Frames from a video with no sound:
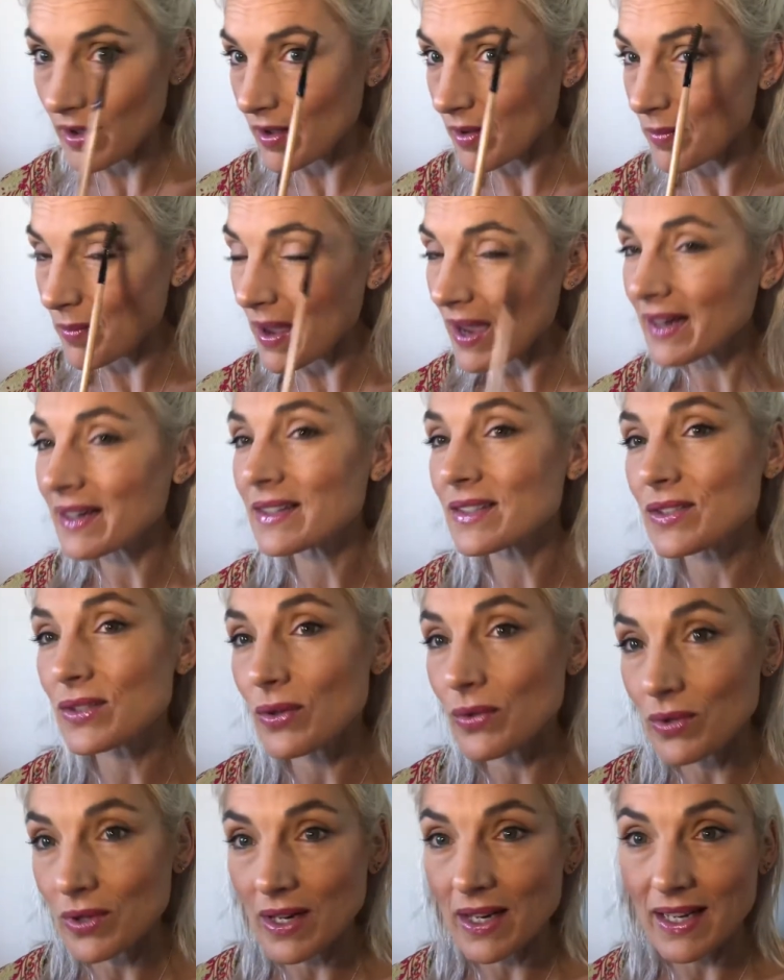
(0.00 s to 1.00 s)
Mine is
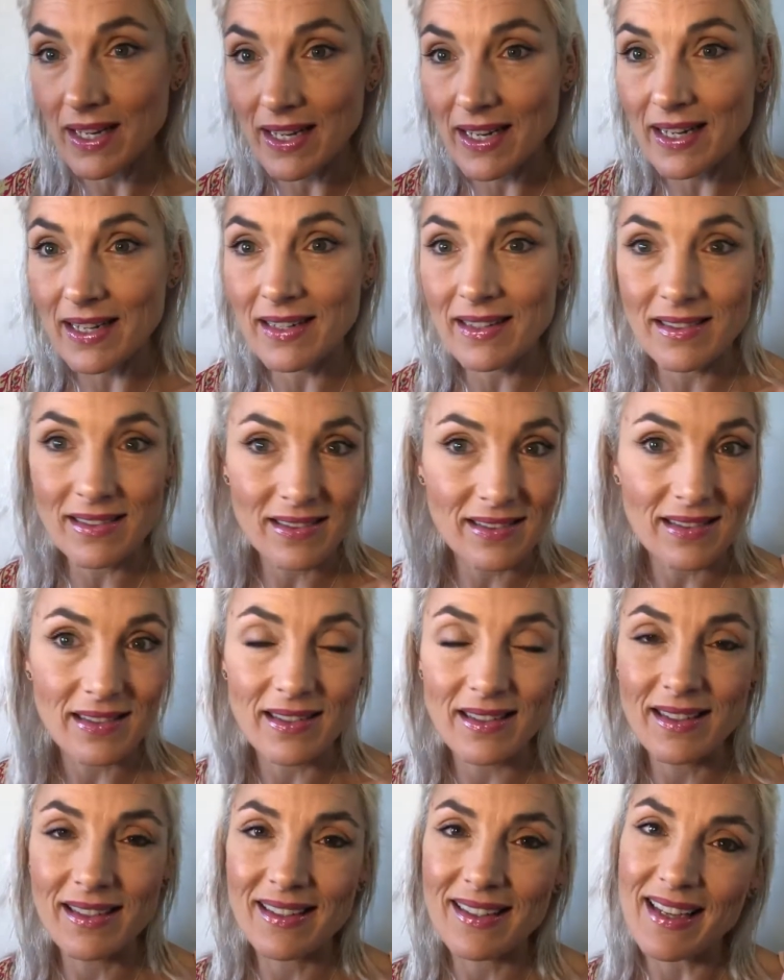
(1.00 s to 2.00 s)
so clear,
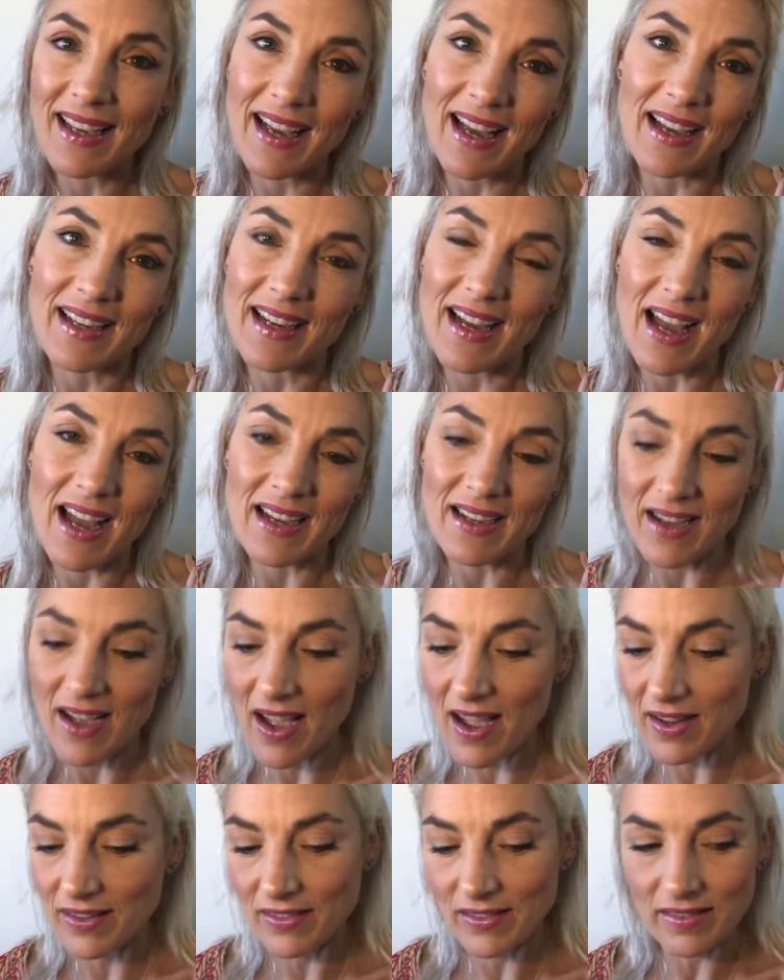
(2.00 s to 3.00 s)

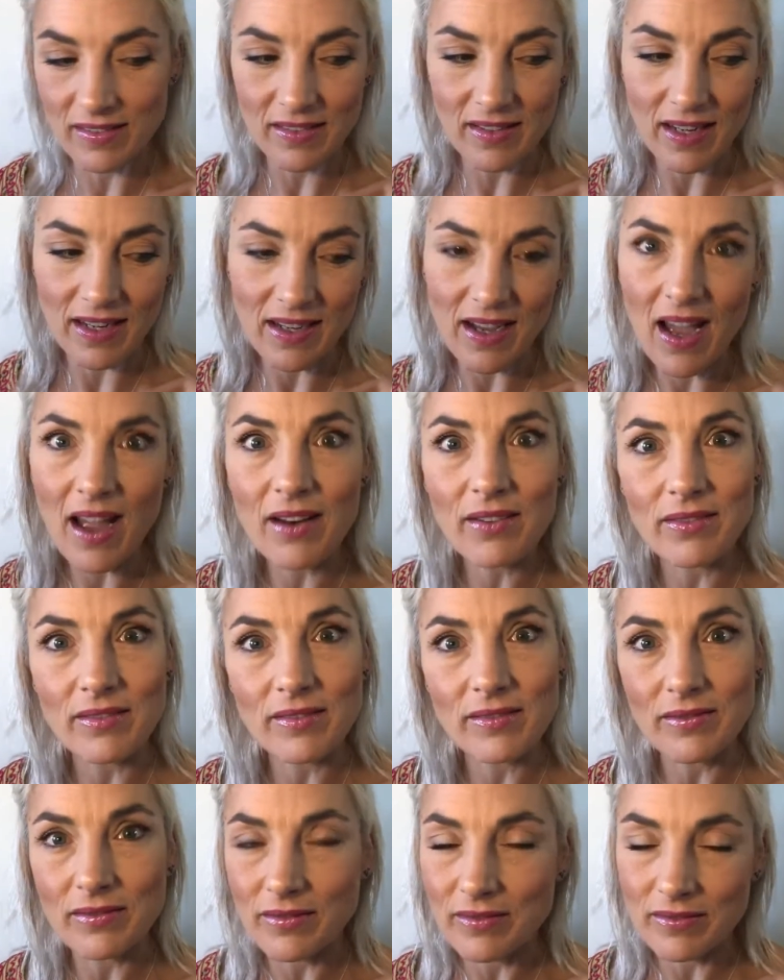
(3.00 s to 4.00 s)
I can't
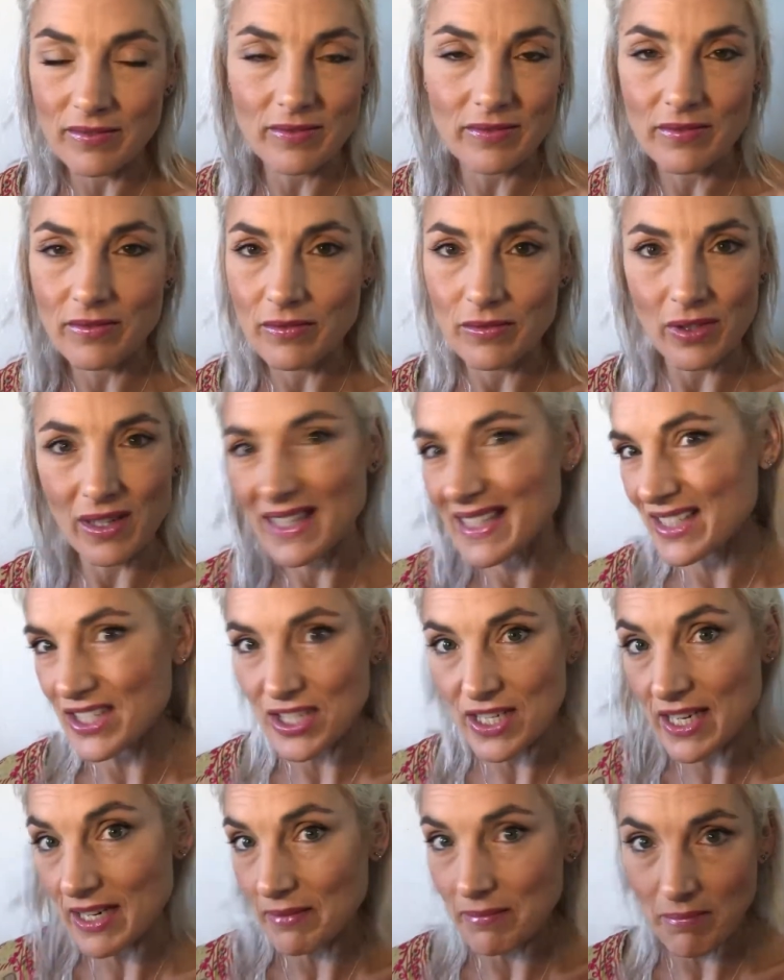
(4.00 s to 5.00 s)
really
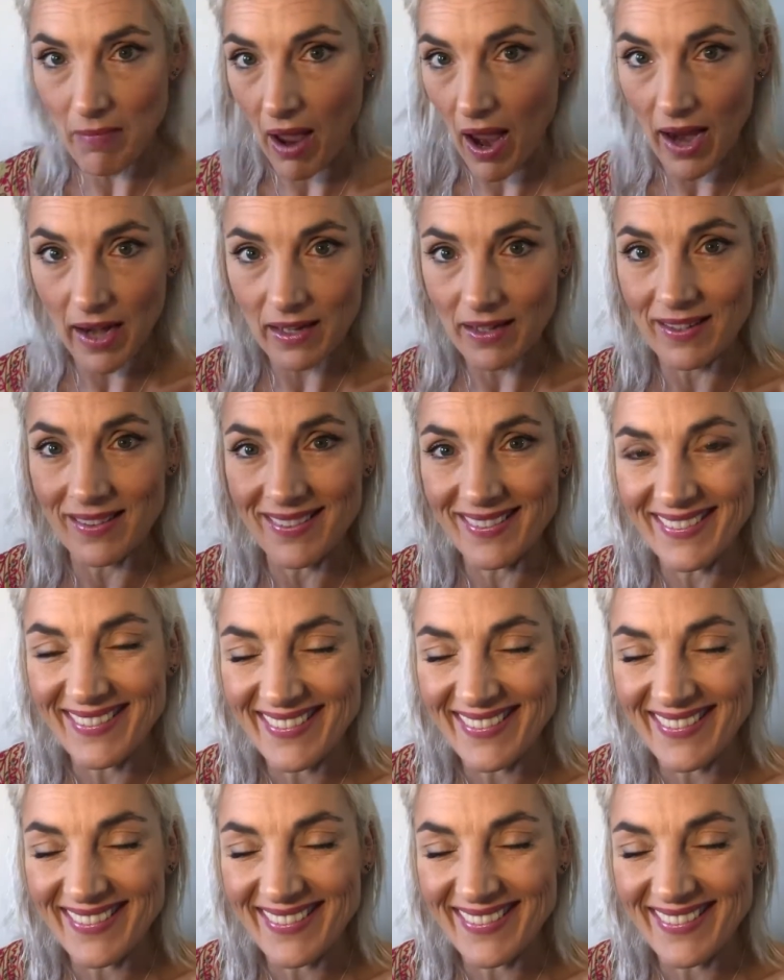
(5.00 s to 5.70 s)
cheat mine.